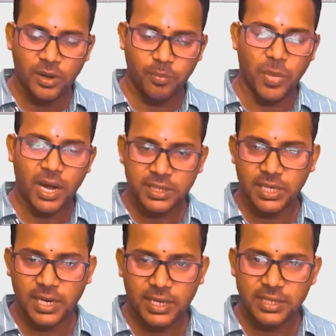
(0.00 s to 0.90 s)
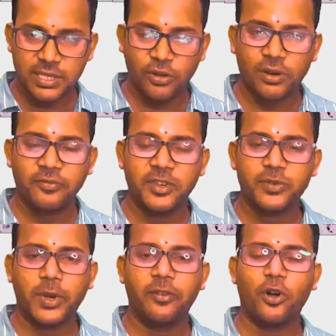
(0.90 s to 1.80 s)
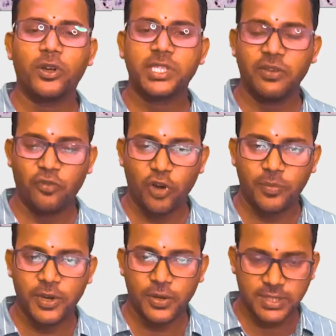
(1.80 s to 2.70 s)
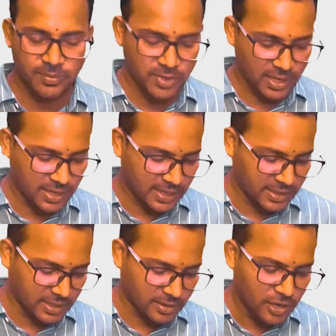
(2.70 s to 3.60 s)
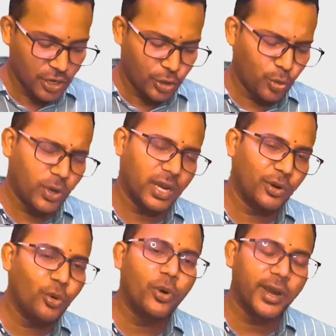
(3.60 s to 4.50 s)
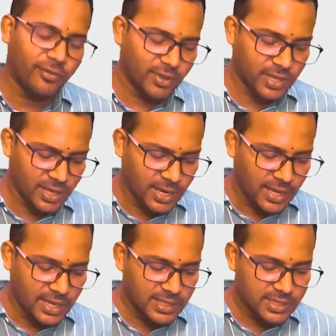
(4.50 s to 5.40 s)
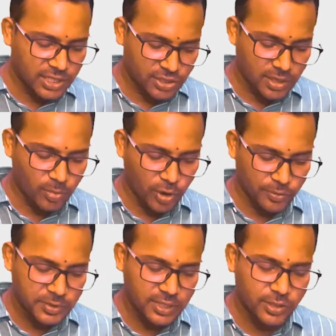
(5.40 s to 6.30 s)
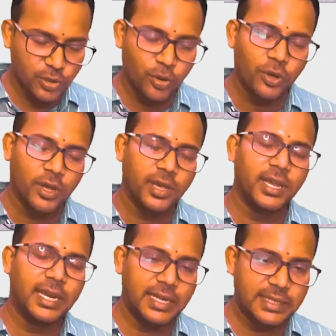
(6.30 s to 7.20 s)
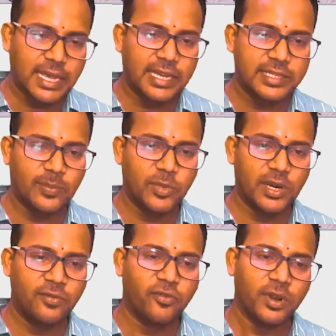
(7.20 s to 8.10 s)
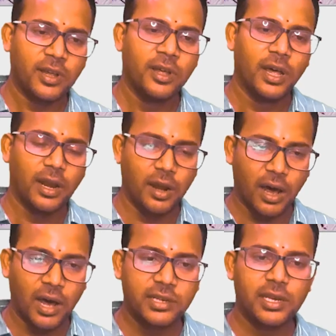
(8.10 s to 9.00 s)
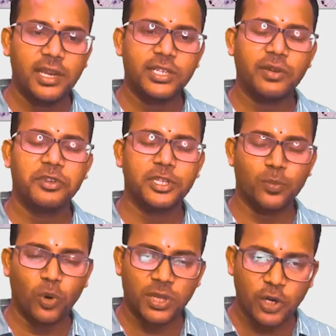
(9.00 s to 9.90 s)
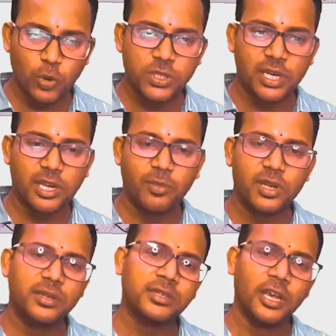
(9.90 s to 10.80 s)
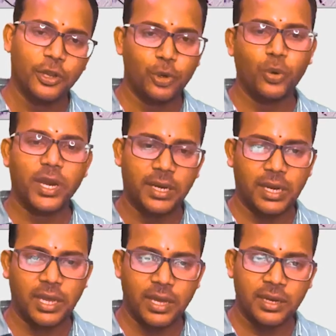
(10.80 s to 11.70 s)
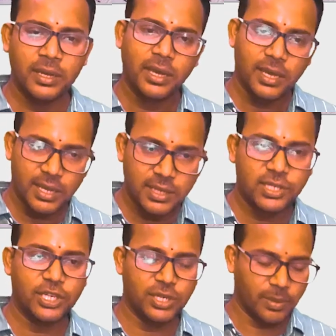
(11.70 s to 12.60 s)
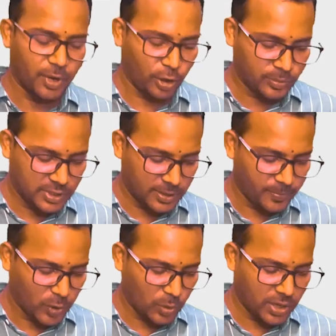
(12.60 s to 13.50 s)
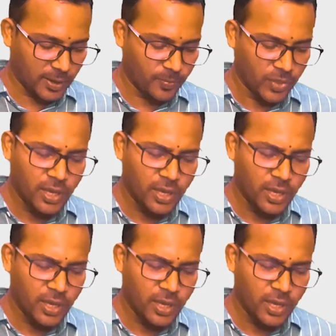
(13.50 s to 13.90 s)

margin, let us say, or which will cause deformity or something like that, you can go ahead with the incisional biopsy. So it is accepted for a large lesion which is more than 2 centimeters, you can take an incisional biopsy. Okay.